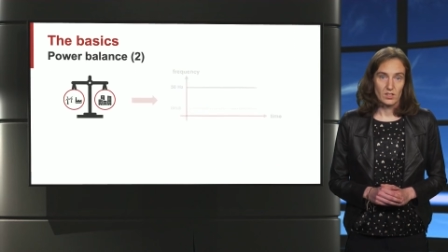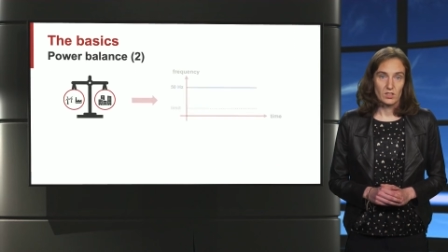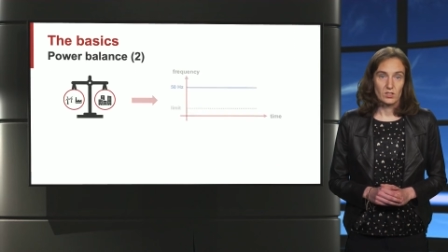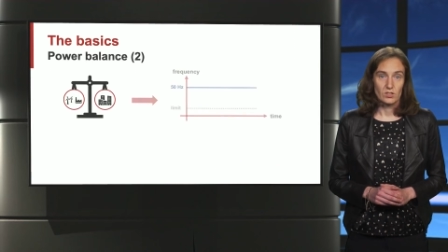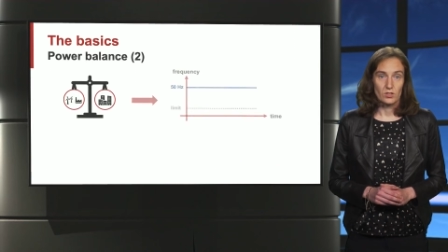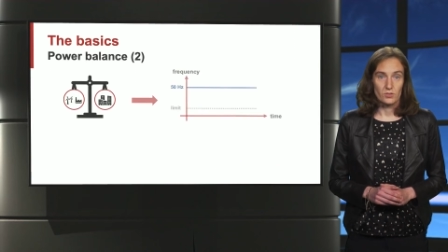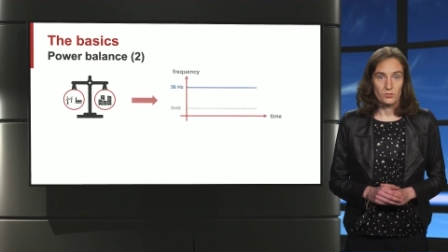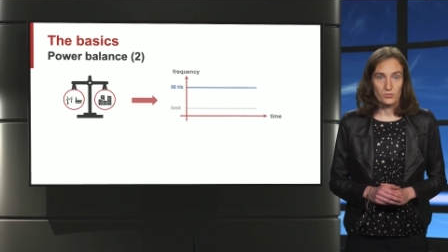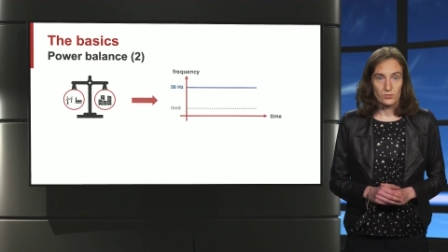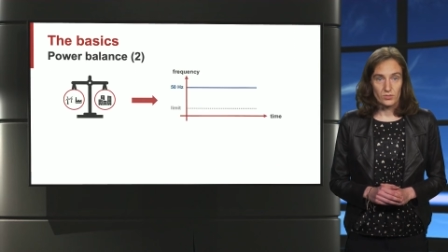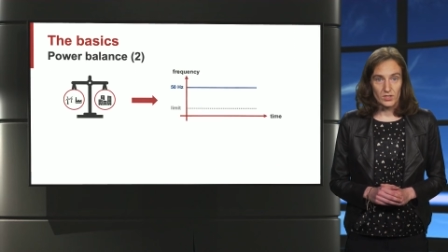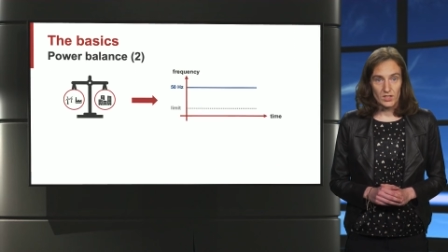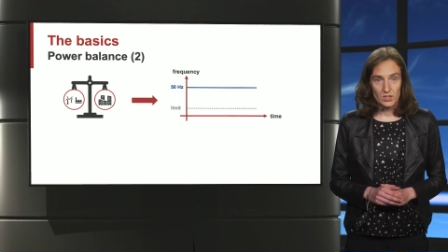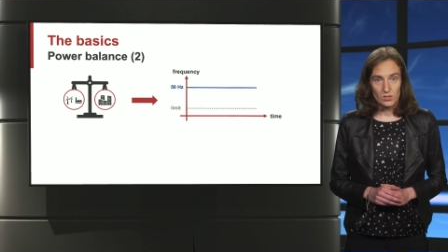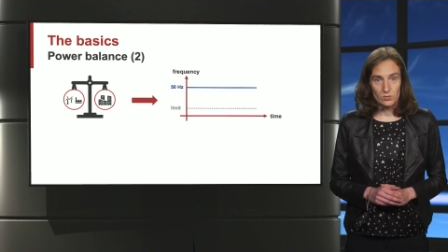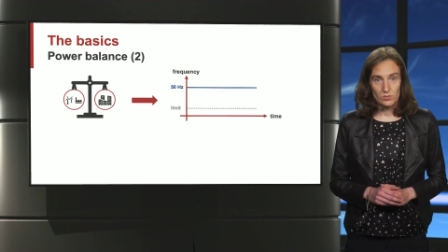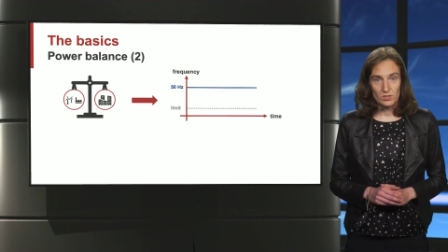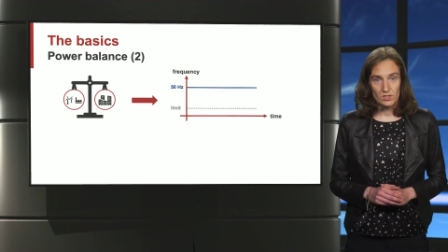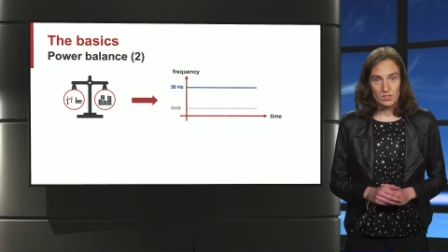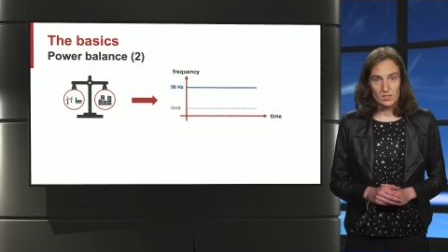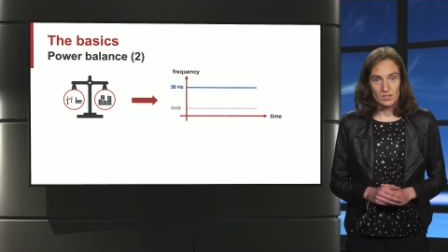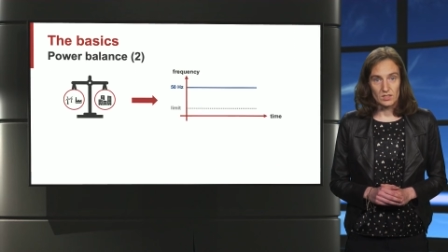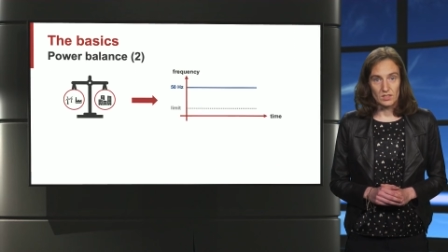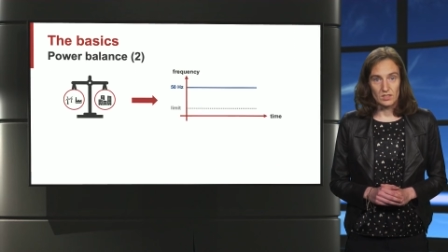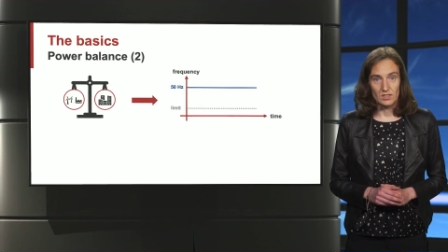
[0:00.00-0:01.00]
the
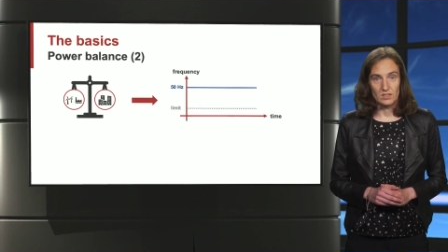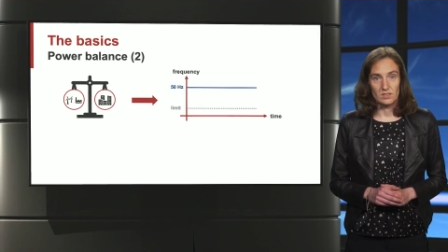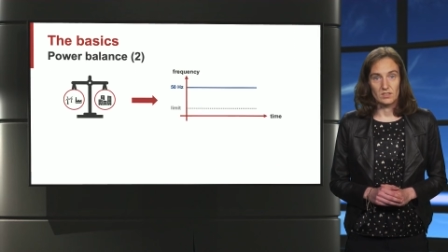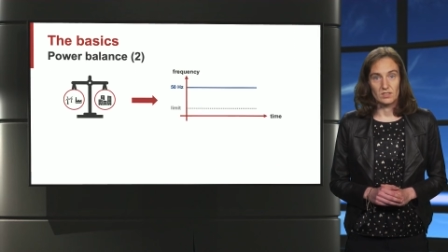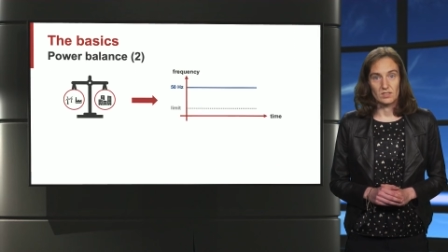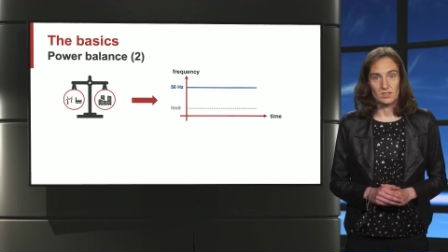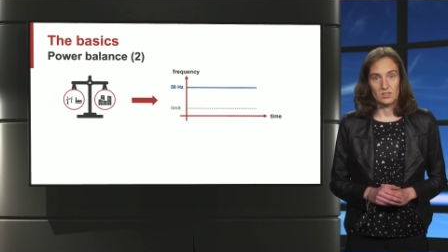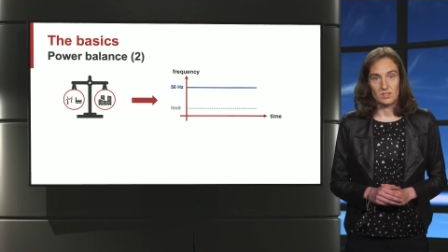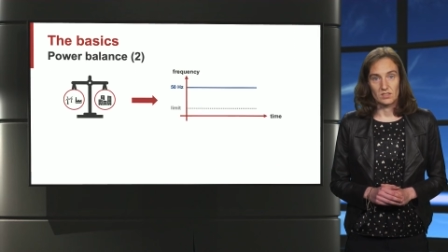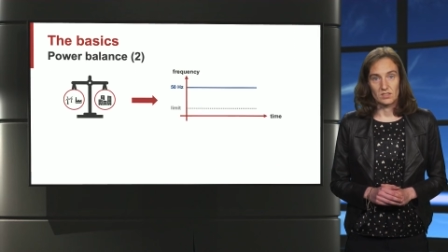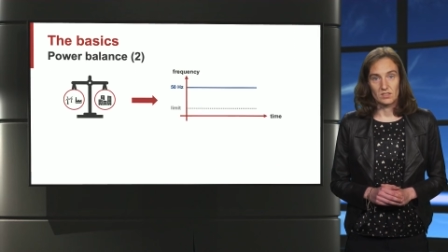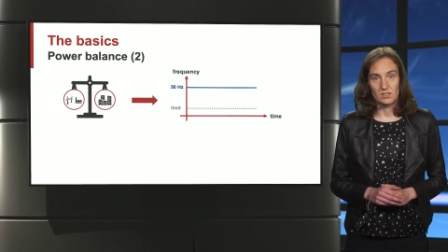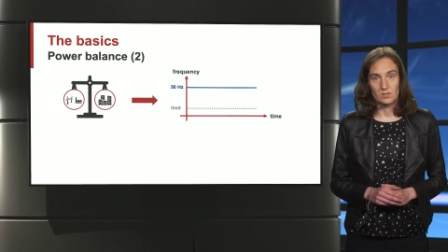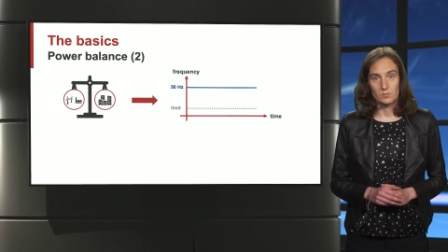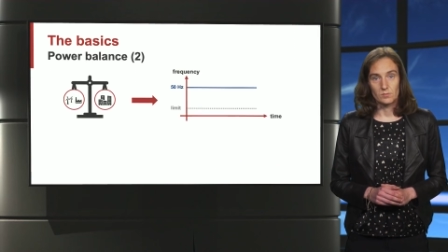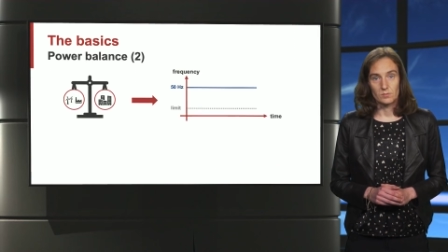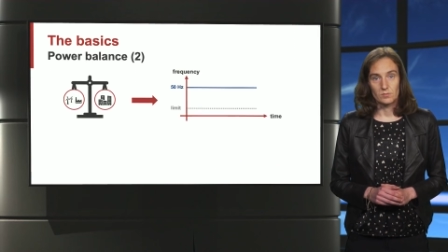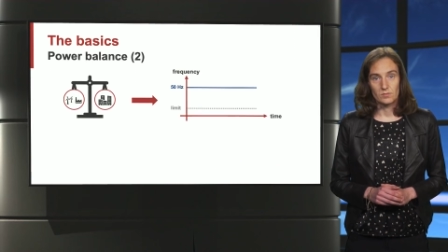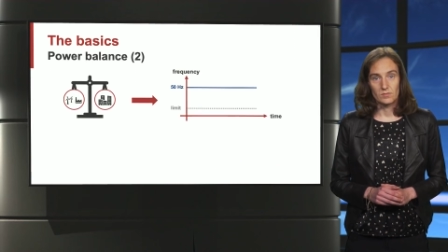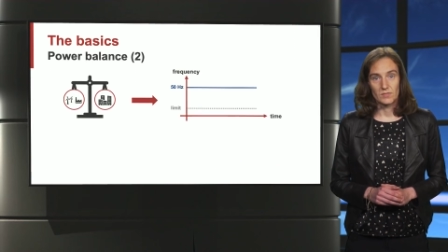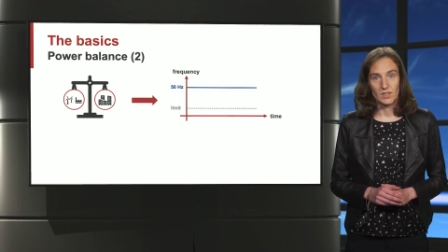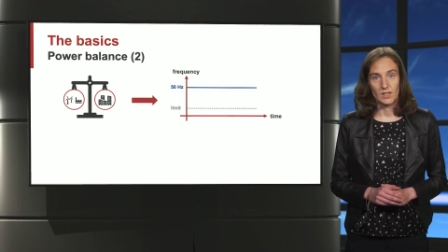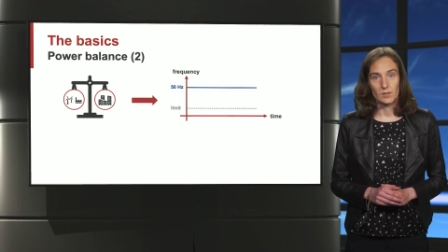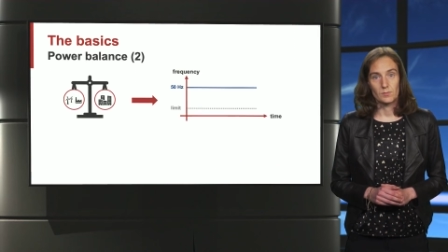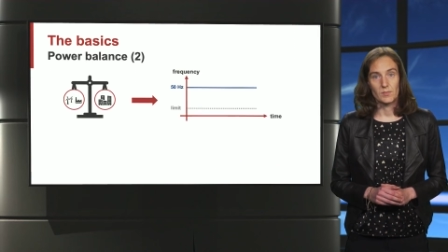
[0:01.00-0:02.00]
frequency in the system
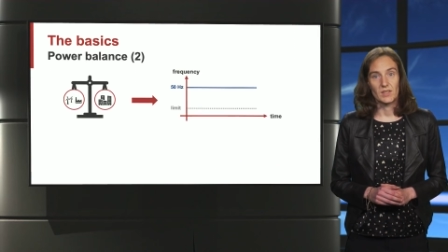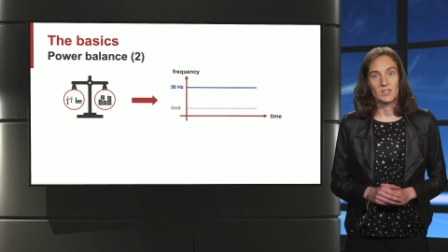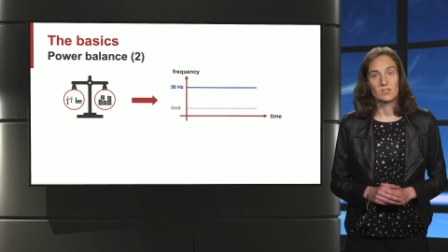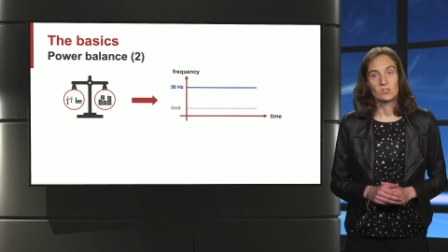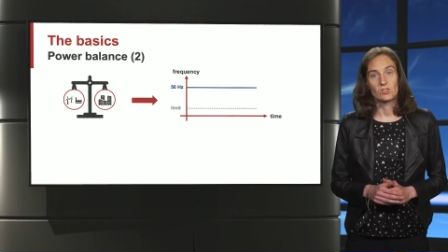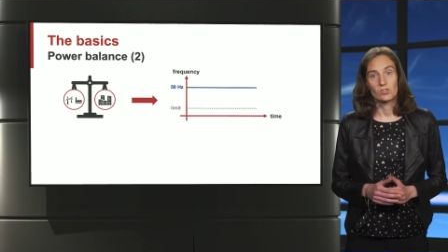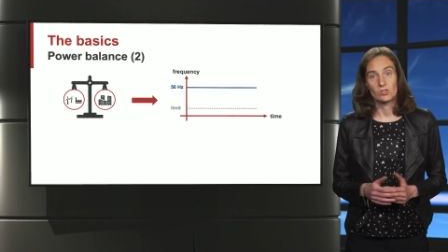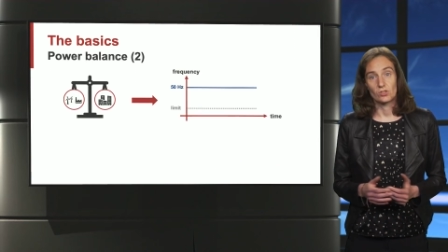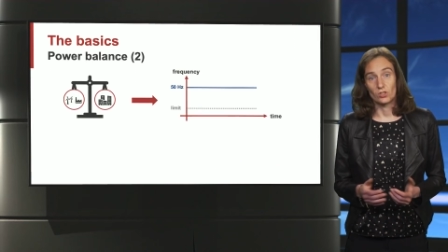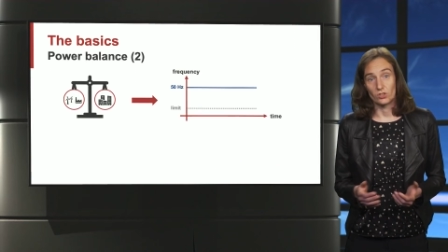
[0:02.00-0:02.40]
remains